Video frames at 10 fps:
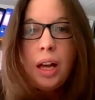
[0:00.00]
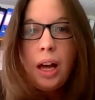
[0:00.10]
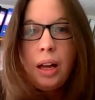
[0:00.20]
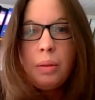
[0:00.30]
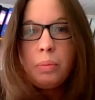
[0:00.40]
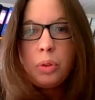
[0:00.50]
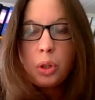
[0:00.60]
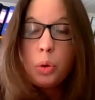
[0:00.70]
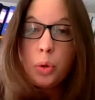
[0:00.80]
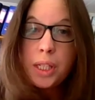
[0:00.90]
the
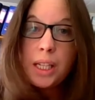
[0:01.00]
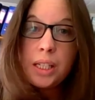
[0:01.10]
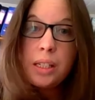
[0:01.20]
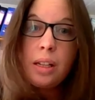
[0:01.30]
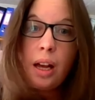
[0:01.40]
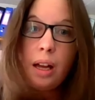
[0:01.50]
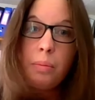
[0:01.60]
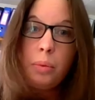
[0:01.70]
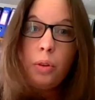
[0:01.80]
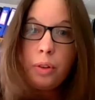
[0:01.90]
causes
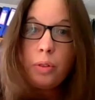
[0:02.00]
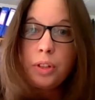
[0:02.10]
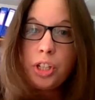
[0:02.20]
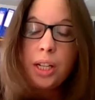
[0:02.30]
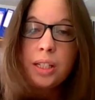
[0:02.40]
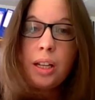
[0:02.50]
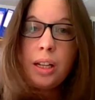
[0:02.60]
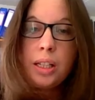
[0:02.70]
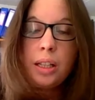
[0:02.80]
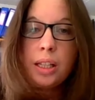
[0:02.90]
of the
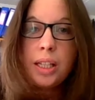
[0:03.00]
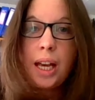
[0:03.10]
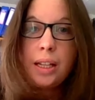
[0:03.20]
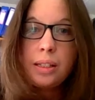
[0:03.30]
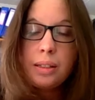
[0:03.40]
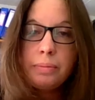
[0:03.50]
genocide in this case.